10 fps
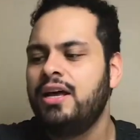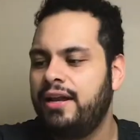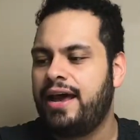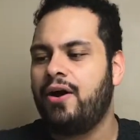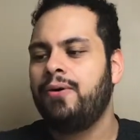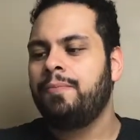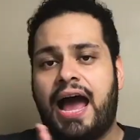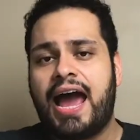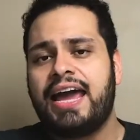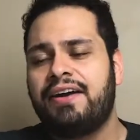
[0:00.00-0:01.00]
Now,
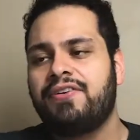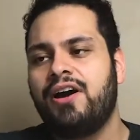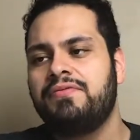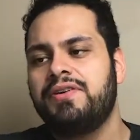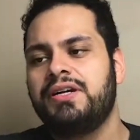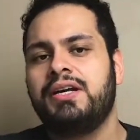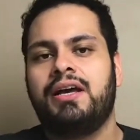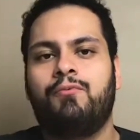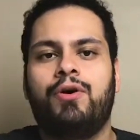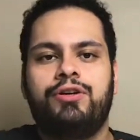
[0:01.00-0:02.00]
I have covered
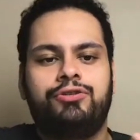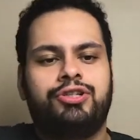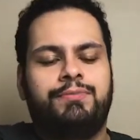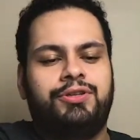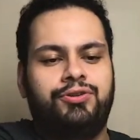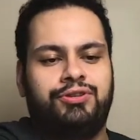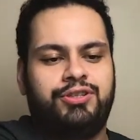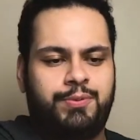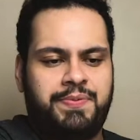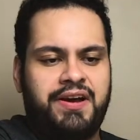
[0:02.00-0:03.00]
what you should be doing
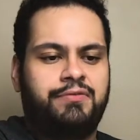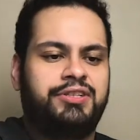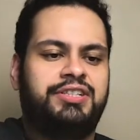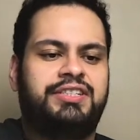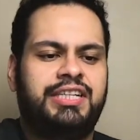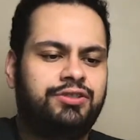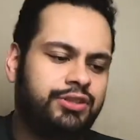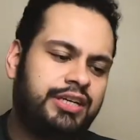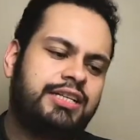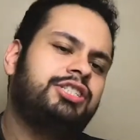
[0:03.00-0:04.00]
to prepare, which is
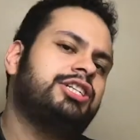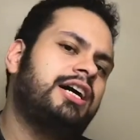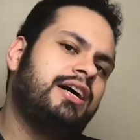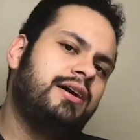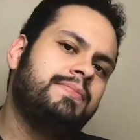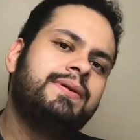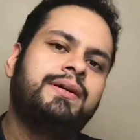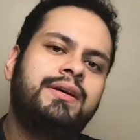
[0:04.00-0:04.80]
essentially get a job,